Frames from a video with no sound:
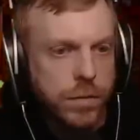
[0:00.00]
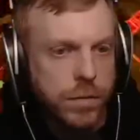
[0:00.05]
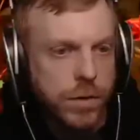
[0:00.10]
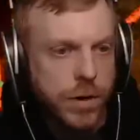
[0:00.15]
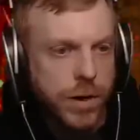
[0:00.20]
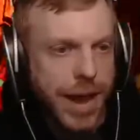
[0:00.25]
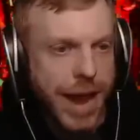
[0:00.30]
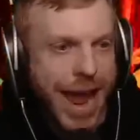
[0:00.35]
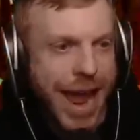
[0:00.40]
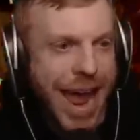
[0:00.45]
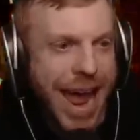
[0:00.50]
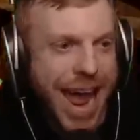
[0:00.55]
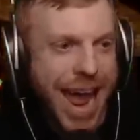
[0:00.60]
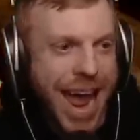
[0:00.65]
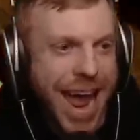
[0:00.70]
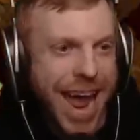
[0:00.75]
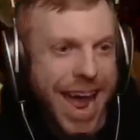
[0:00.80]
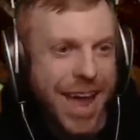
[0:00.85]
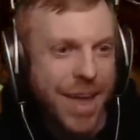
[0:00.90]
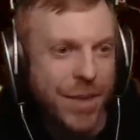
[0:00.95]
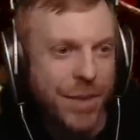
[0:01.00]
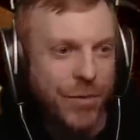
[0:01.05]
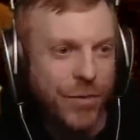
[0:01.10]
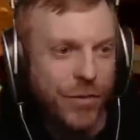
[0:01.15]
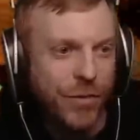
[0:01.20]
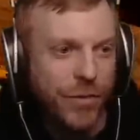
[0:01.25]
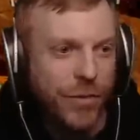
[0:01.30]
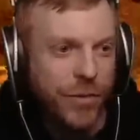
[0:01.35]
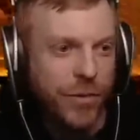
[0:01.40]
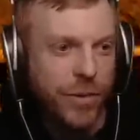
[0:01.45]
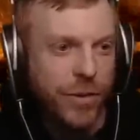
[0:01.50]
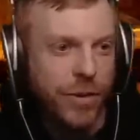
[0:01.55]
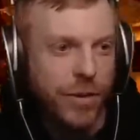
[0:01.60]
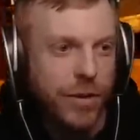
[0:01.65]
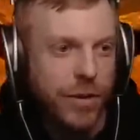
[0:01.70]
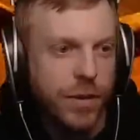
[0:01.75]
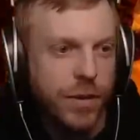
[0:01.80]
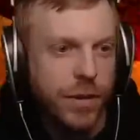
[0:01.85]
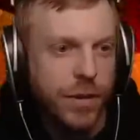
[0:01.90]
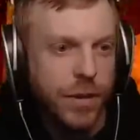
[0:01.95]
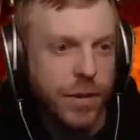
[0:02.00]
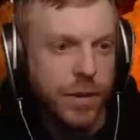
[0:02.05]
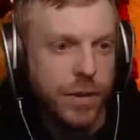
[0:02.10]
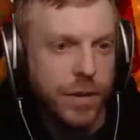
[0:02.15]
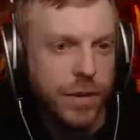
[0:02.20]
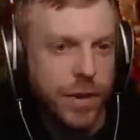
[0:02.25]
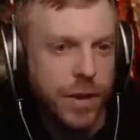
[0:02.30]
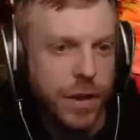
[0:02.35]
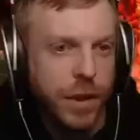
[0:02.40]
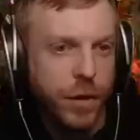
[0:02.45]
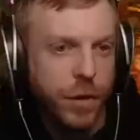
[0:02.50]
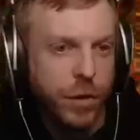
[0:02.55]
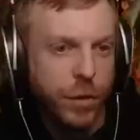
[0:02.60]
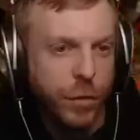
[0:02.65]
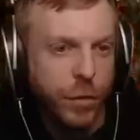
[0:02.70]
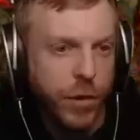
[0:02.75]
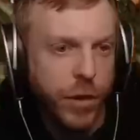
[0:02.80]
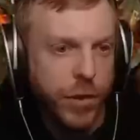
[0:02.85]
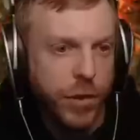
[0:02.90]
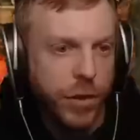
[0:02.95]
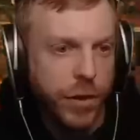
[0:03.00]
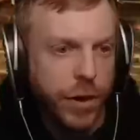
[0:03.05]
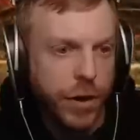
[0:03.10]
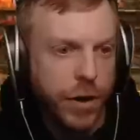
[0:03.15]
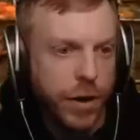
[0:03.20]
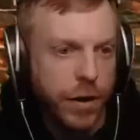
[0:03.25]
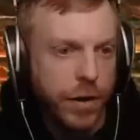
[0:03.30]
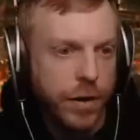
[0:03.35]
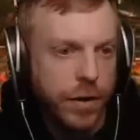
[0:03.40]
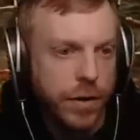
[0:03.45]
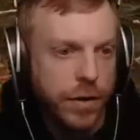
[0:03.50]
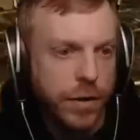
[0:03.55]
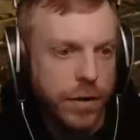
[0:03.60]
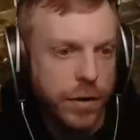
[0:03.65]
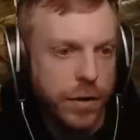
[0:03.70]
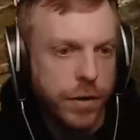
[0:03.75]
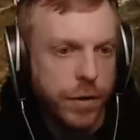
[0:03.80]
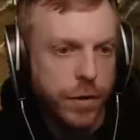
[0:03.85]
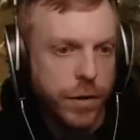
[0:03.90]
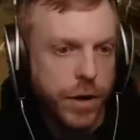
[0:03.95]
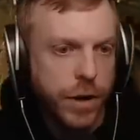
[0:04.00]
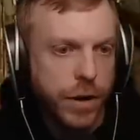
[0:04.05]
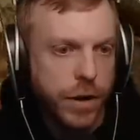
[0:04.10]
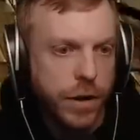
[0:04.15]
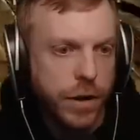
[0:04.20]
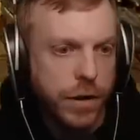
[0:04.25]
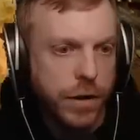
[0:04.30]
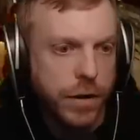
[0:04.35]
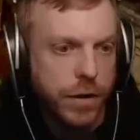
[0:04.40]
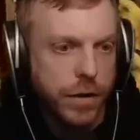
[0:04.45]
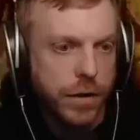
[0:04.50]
Yes! I could have thrown that there. Do it again.